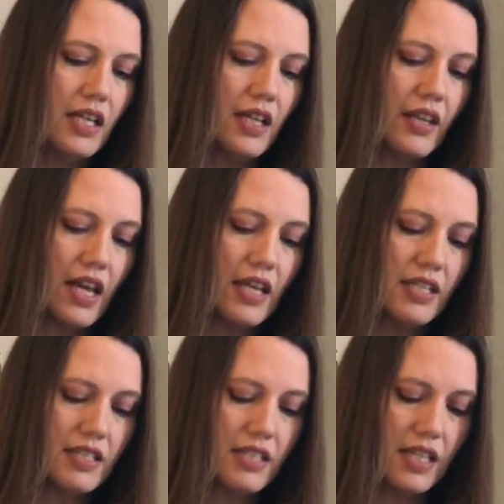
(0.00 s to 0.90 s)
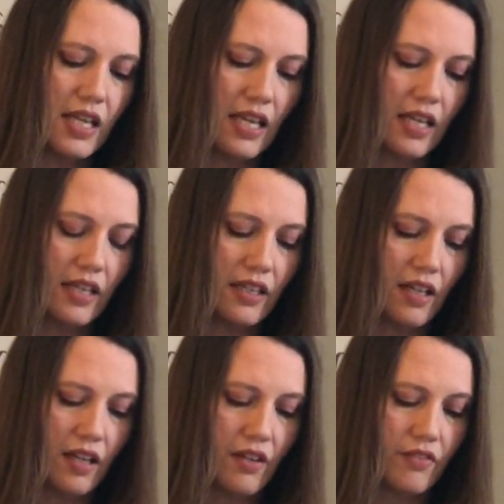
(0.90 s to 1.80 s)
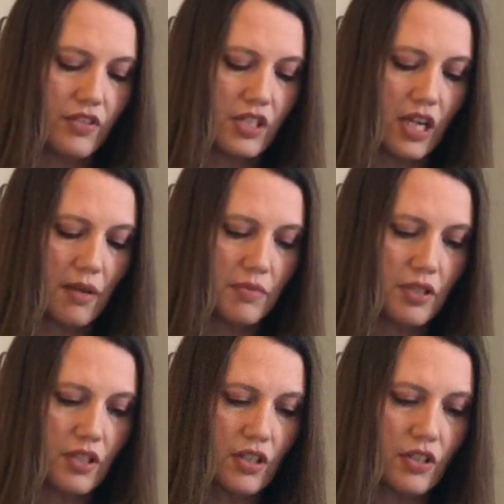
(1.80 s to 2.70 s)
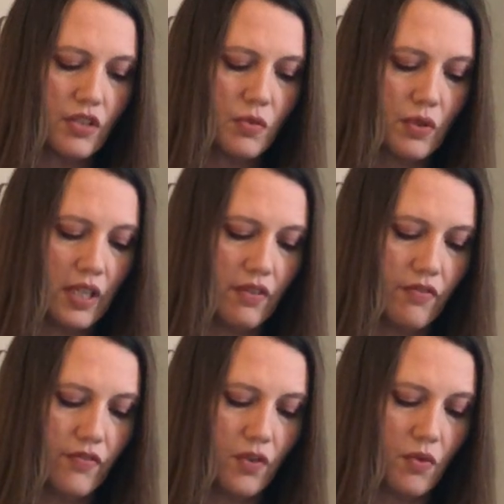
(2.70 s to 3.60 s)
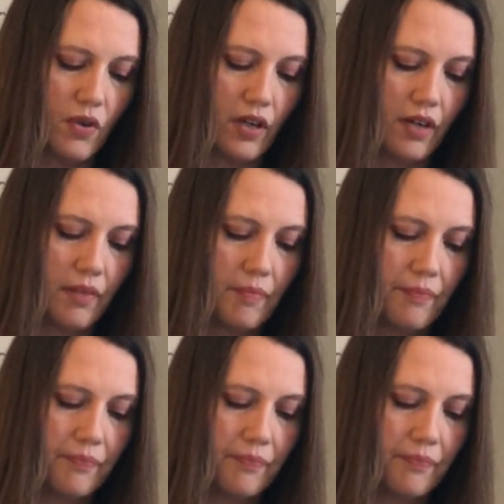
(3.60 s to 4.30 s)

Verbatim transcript: Now that is the end of chapter 24.